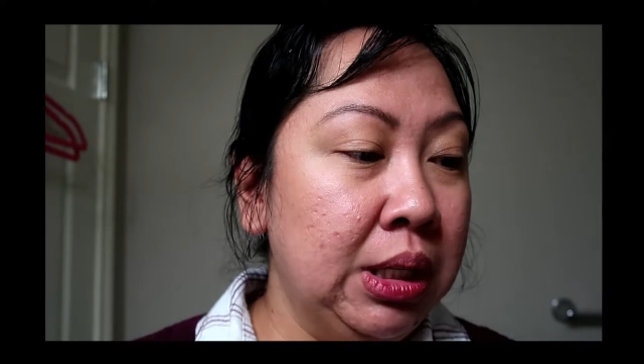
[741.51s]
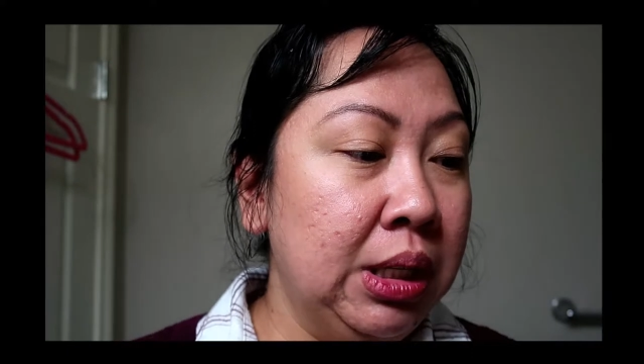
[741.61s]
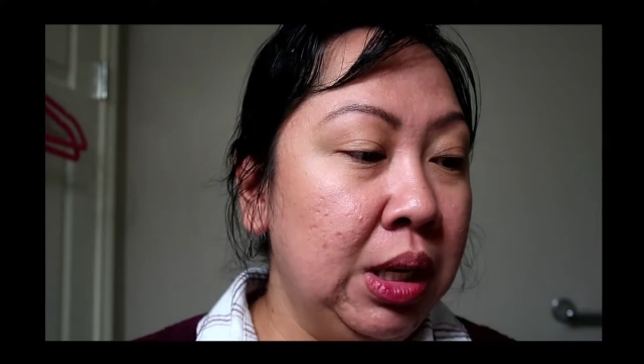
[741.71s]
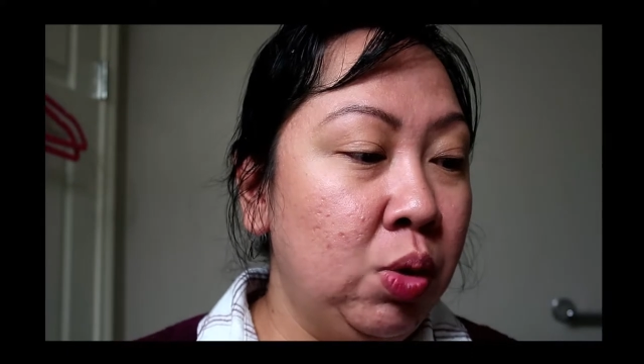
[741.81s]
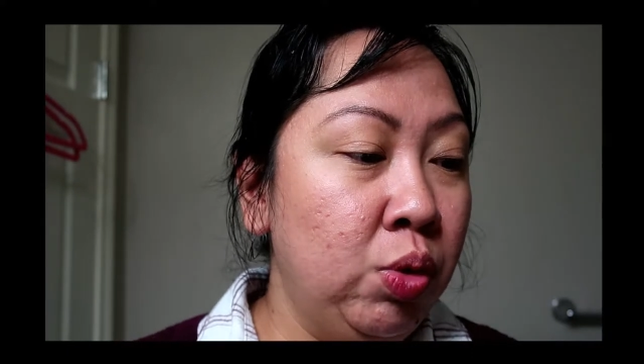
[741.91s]

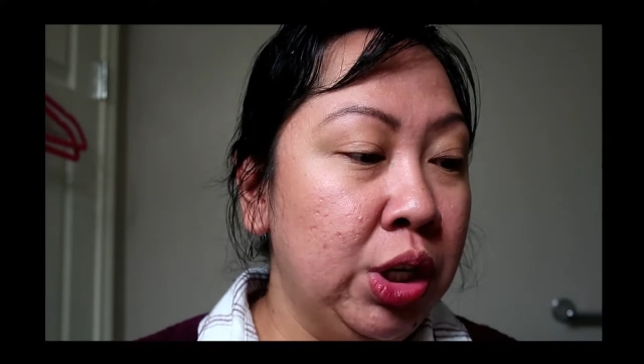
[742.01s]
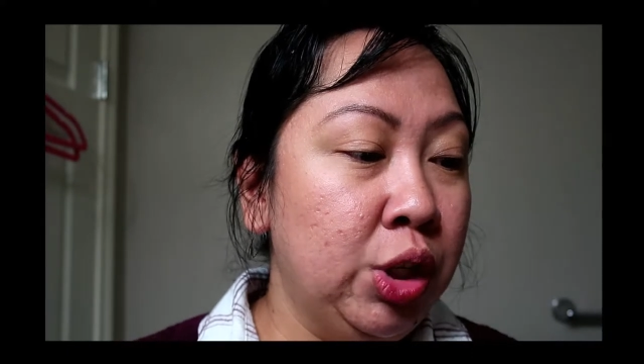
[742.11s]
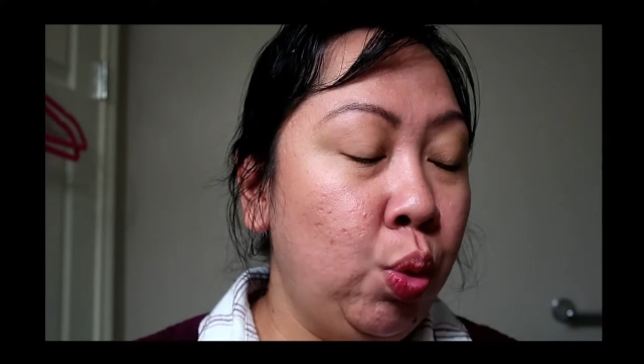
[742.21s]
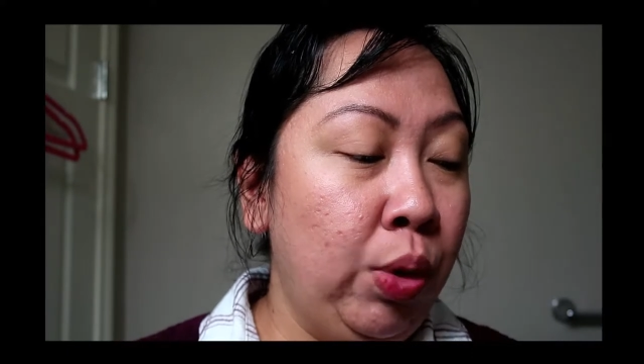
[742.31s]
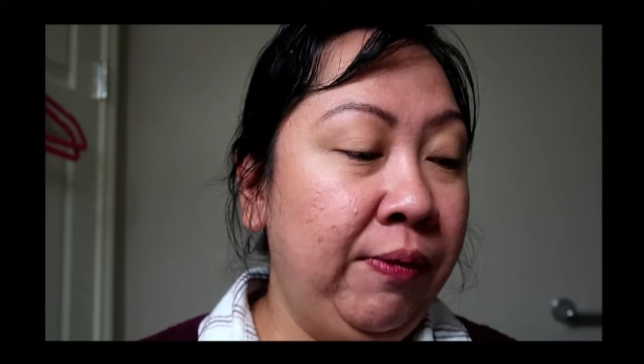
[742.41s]
is
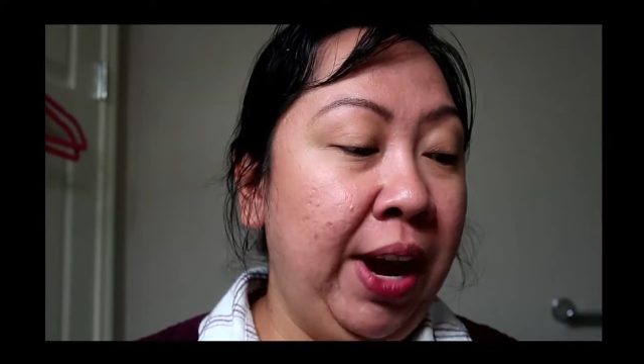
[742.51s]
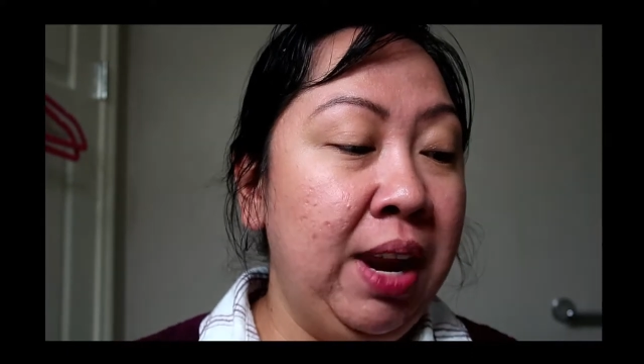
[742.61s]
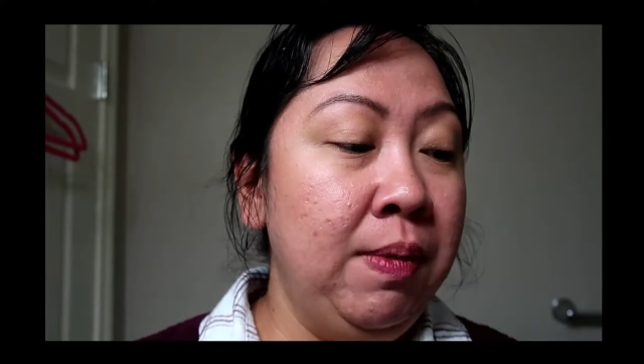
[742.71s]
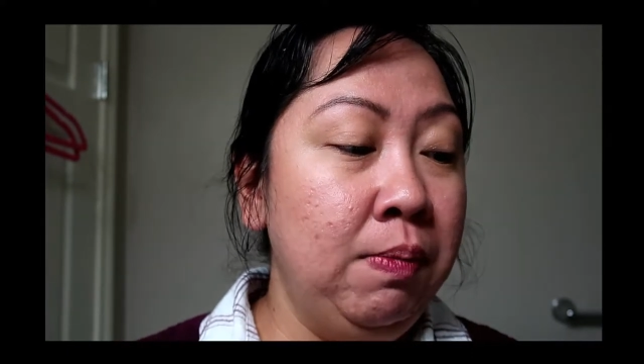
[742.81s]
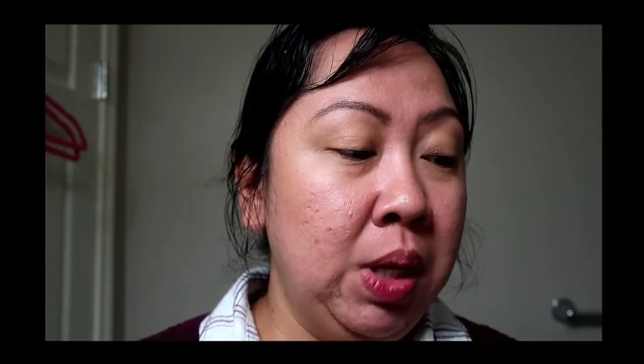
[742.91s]
enriched with
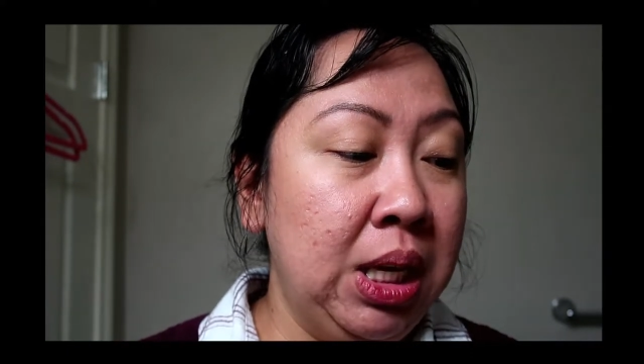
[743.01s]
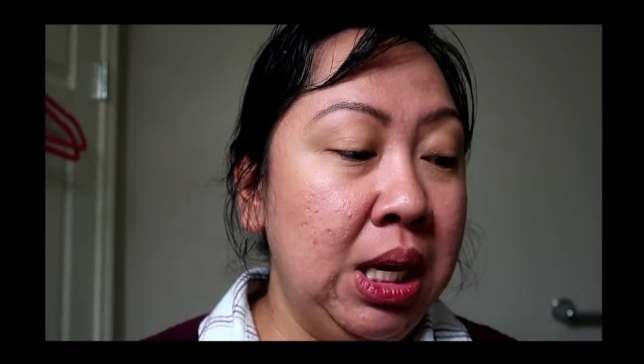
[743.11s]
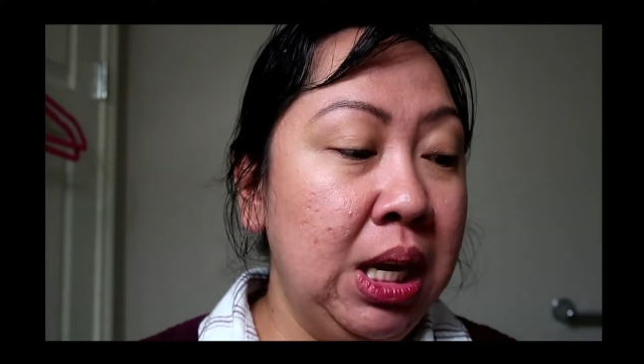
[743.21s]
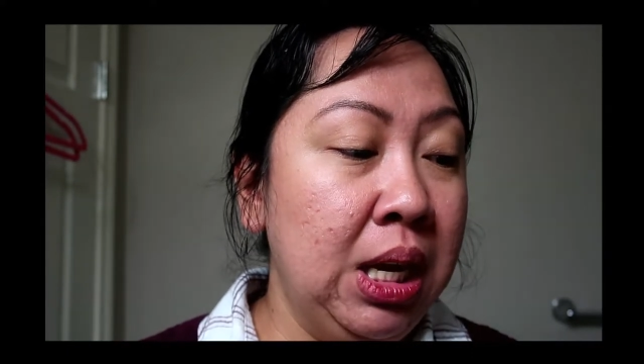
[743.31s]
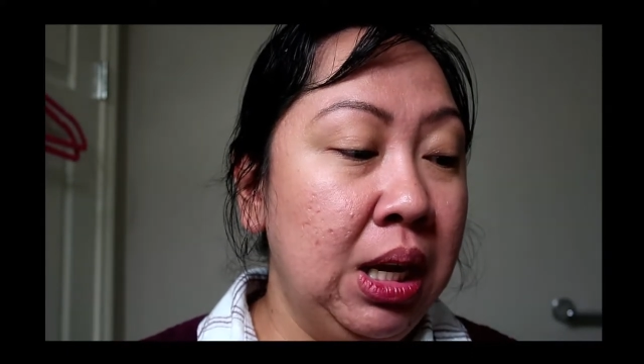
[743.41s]
vitamin
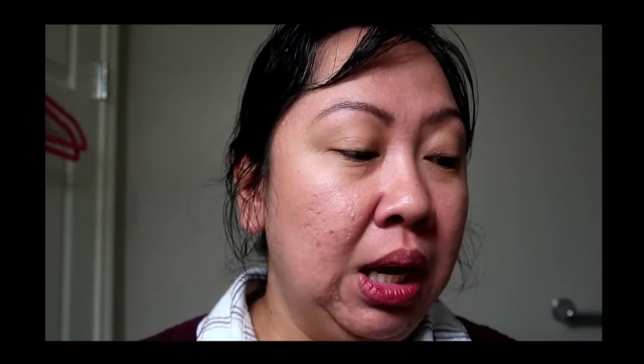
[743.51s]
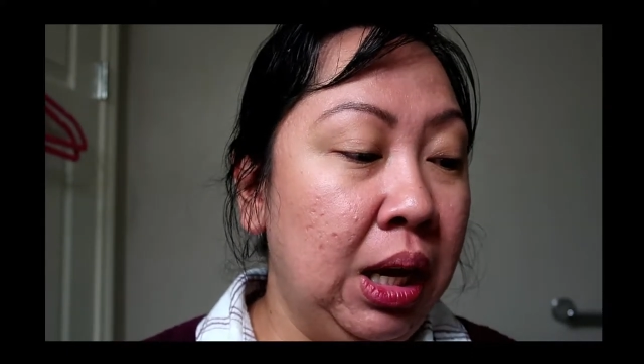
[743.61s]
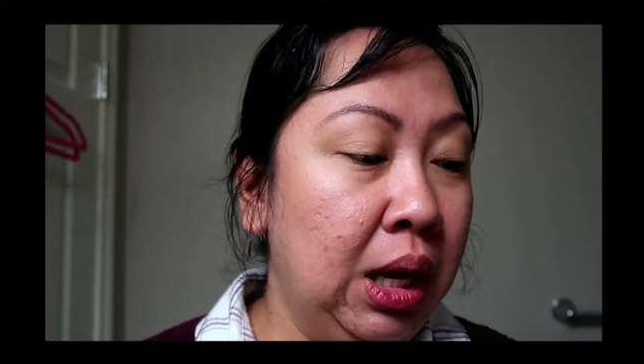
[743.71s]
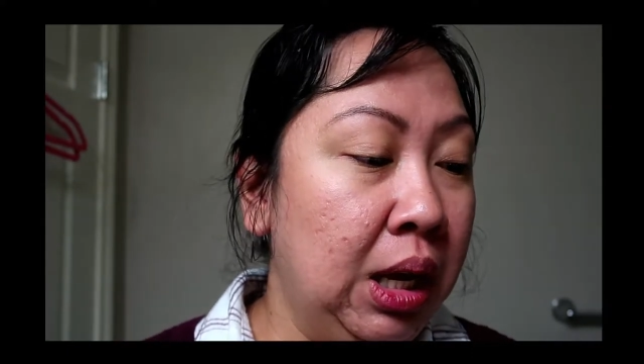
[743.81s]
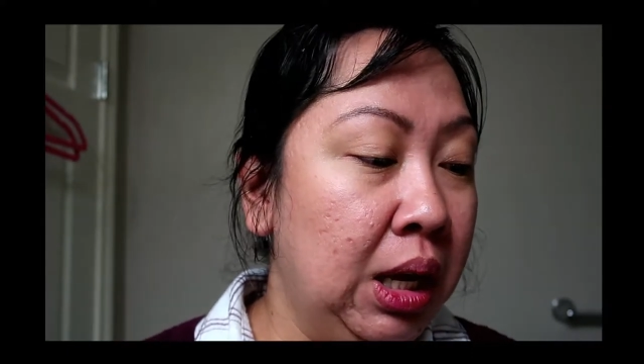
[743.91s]
B
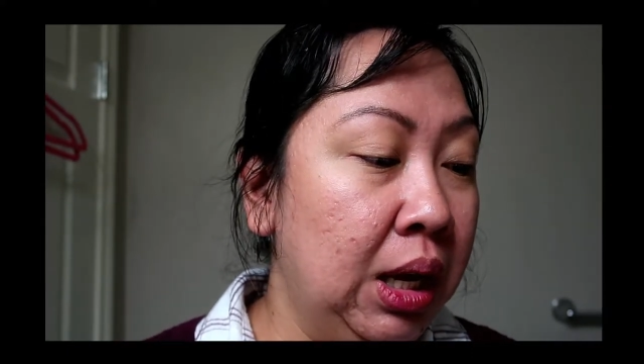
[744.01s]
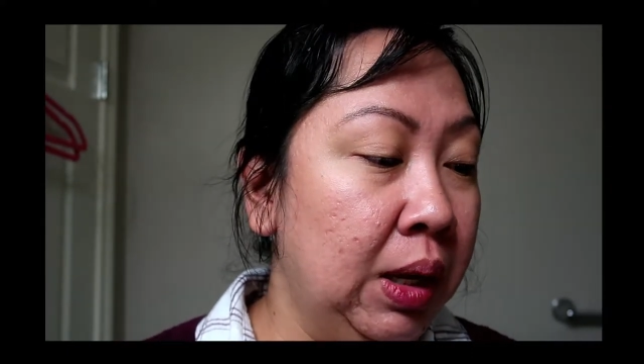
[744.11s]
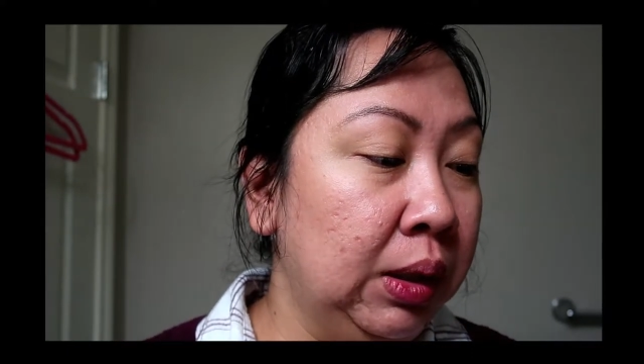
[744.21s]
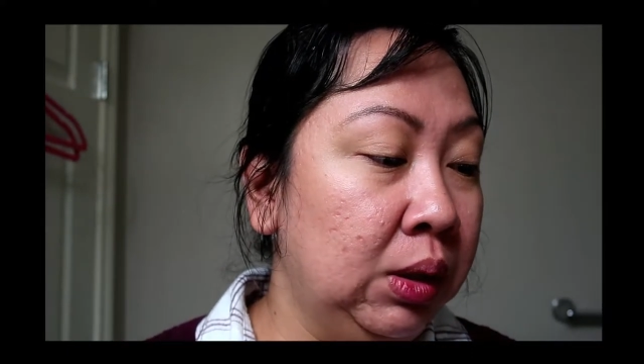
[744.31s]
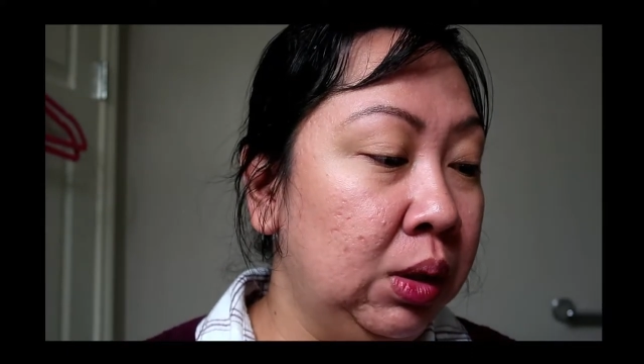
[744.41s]

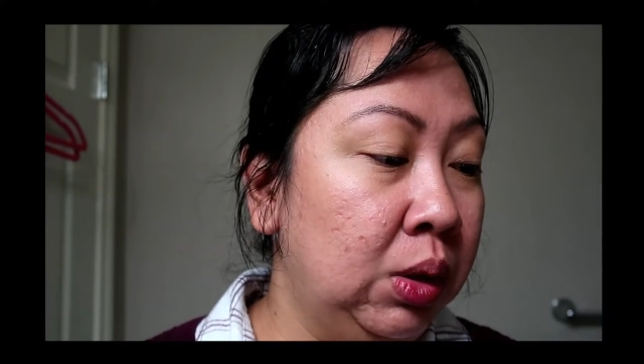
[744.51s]
to